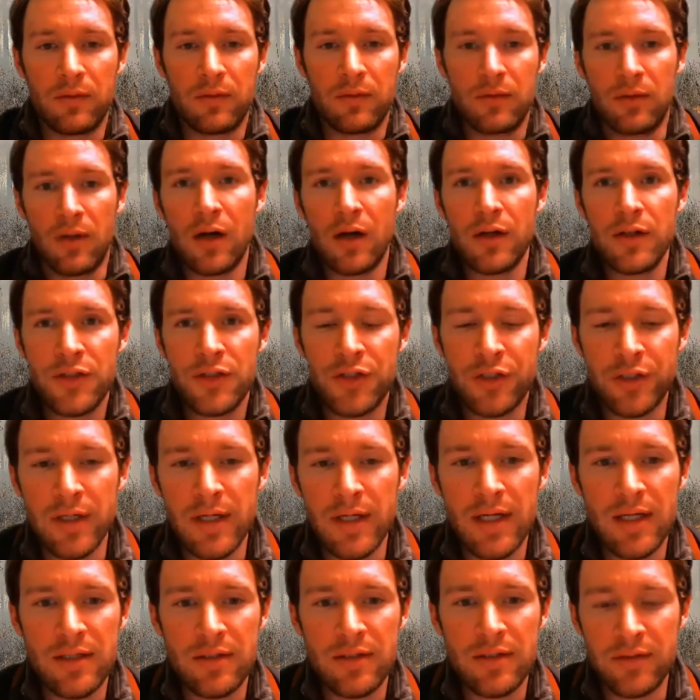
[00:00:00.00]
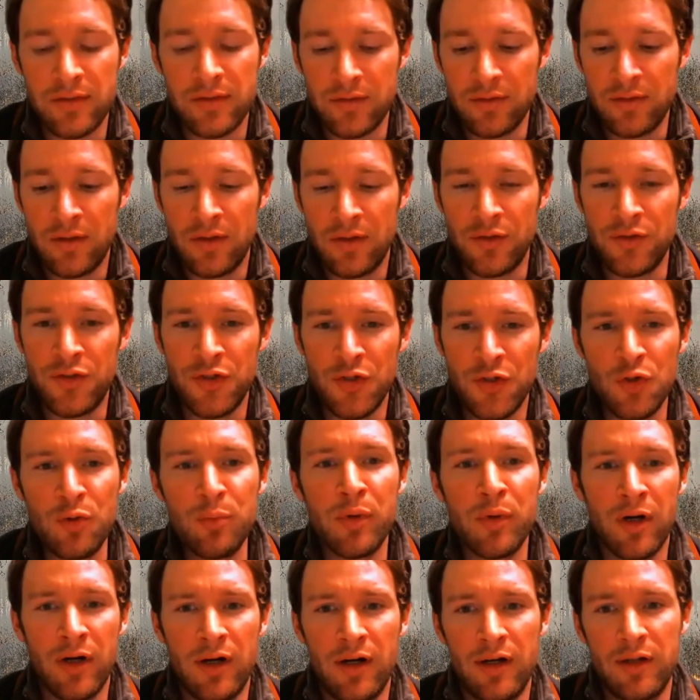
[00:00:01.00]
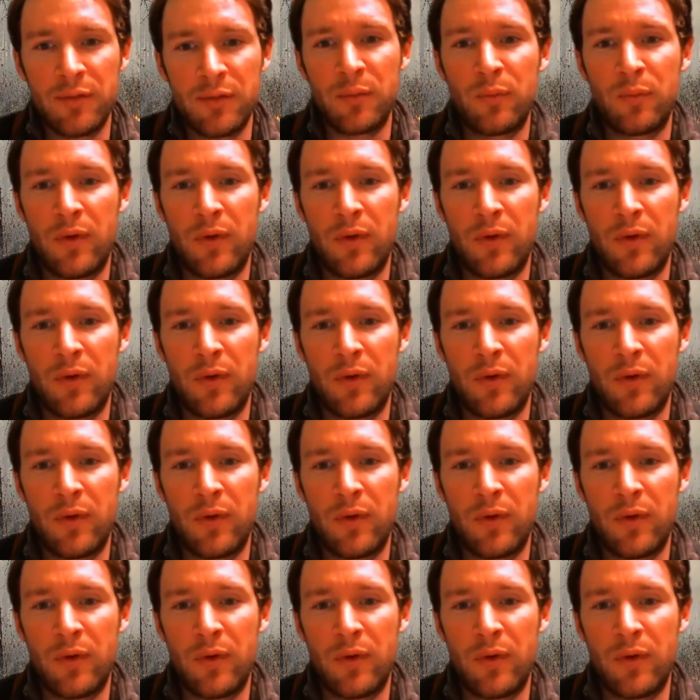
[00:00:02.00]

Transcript: large trees do burn